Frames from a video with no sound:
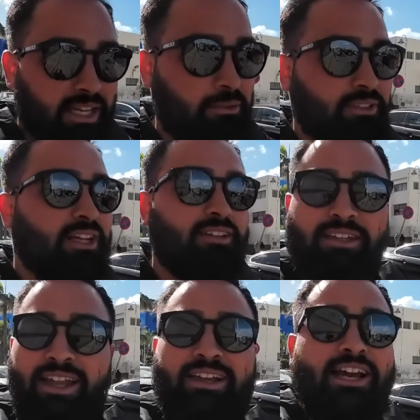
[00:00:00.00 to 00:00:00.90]
It was
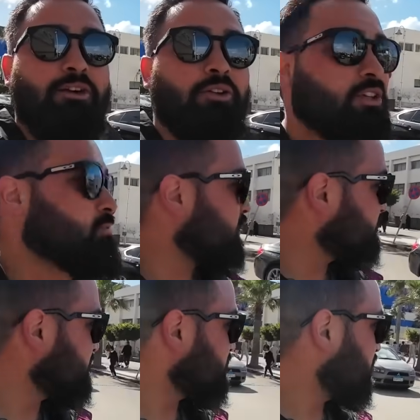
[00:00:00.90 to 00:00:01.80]
nothing like Cairo. This
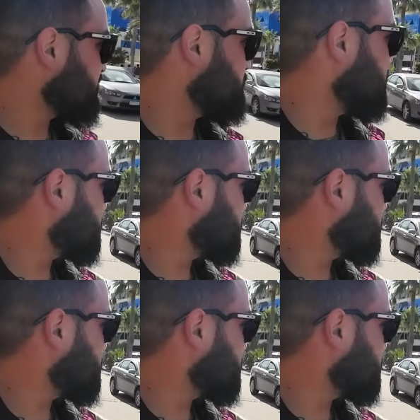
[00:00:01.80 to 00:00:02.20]
place is awesome.